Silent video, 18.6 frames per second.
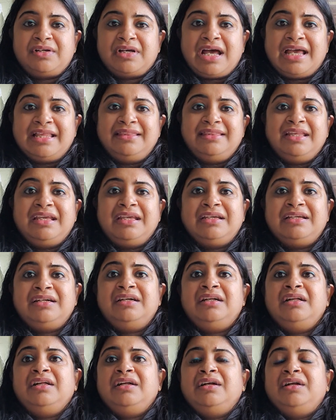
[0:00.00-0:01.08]
I think
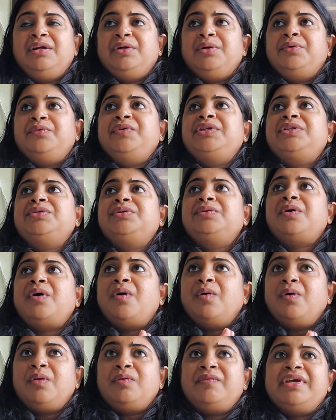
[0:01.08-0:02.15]
we should
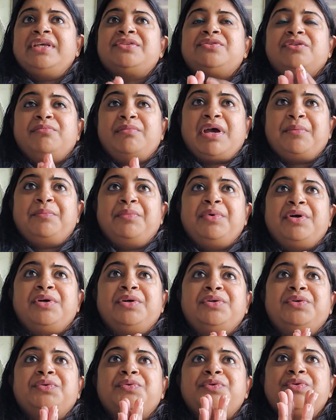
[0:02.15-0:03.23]
always remember
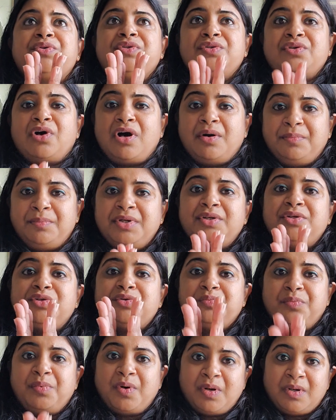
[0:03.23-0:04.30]
to stop, to
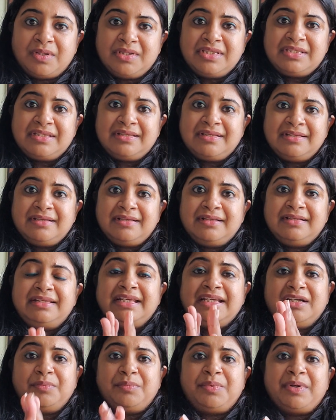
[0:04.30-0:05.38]
pause,
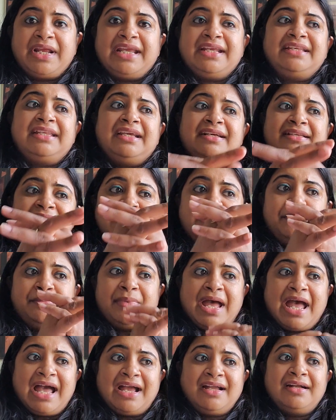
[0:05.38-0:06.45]
take a break, take a step
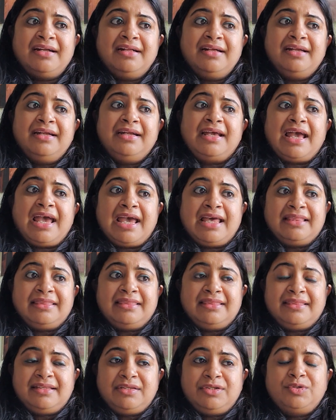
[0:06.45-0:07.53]
back,
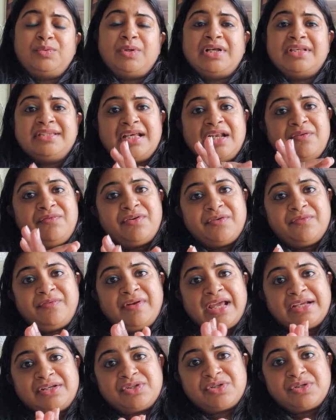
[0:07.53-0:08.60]
and do a
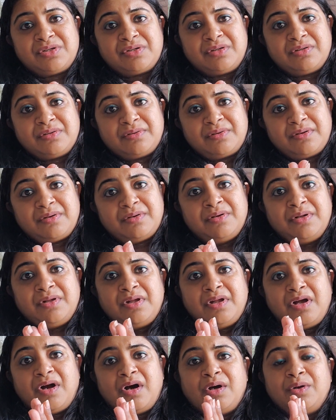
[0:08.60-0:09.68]
self-reflection
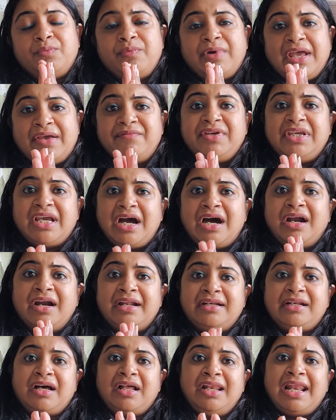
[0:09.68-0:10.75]
on where we are
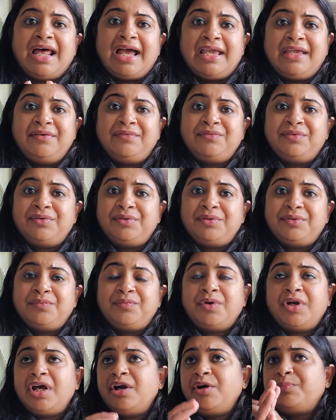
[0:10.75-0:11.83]
at our life,
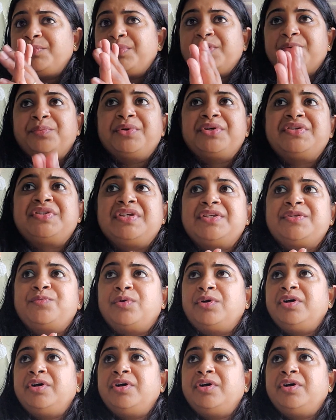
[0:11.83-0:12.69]
what are our purposes,